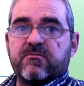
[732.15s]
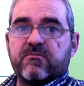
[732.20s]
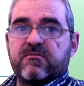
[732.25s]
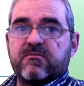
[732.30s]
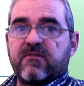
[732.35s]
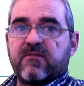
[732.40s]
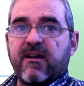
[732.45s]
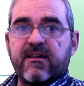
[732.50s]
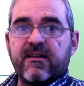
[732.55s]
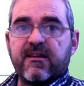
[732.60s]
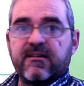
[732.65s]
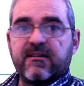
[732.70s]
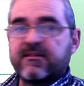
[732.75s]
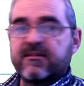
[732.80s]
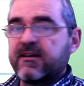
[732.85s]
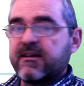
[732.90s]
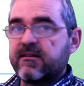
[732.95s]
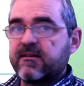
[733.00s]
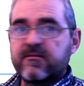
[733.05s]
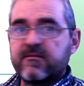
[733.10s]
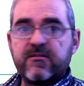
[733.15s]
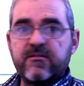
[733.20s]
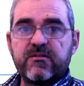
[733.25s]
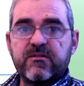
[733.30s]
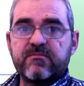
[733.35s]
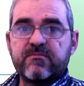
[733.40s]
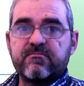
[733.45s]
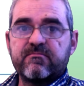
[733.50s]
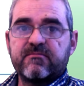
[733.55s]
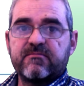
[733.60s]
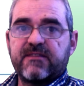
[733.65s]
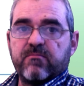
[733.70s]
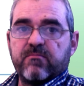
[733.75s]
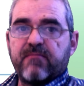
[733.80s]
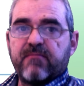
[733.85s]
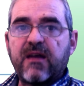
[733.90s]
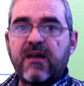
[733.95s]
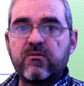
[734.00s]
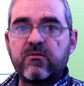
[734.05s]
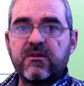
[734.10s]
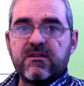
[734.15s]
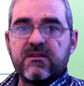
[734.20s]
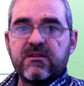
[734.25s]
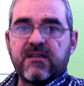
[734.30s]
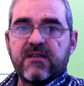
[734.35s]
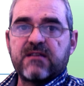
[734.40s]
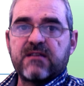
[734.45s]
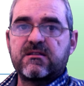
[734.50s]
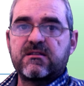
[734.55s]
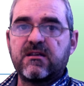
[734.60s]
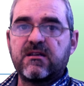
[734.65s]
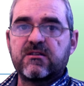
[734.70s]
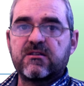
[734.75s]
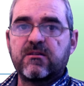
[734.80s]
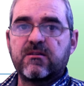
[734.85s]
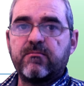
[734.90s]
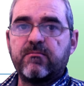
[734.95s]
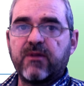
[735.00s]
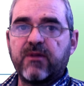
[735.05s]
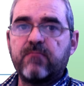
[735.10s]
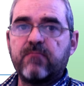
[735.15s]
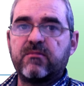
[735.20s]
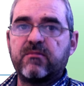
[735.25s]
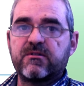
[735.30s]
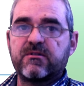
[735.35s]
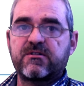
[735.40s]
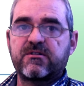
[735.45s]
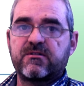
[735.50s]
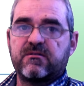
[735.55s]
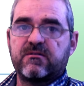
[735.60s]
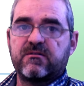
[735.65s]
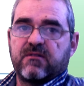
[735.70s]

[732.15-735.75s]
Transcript: trial and error, manually testing some numbers.